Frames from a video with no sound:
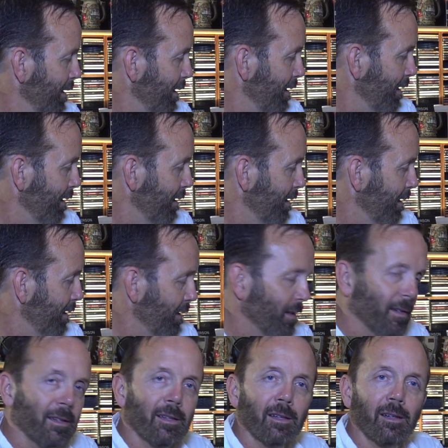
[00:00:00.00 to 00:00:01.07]
This is
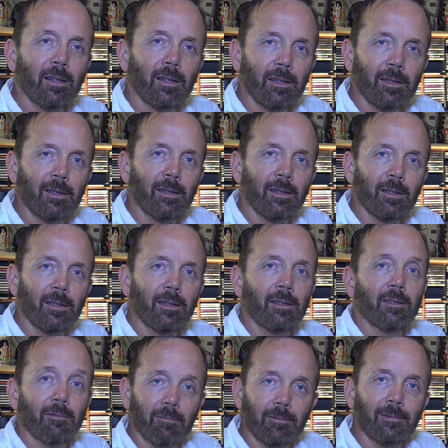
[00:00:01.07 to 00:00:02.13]
Familiar by Liam Payne
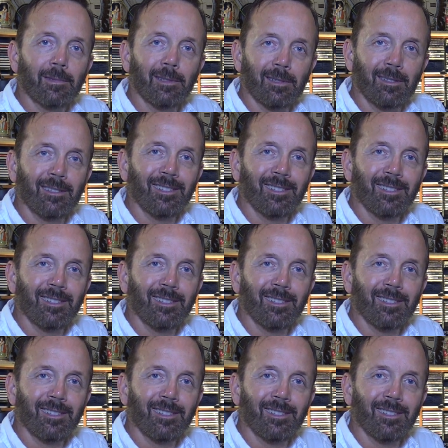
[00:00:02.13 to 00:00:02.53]
J Balvin.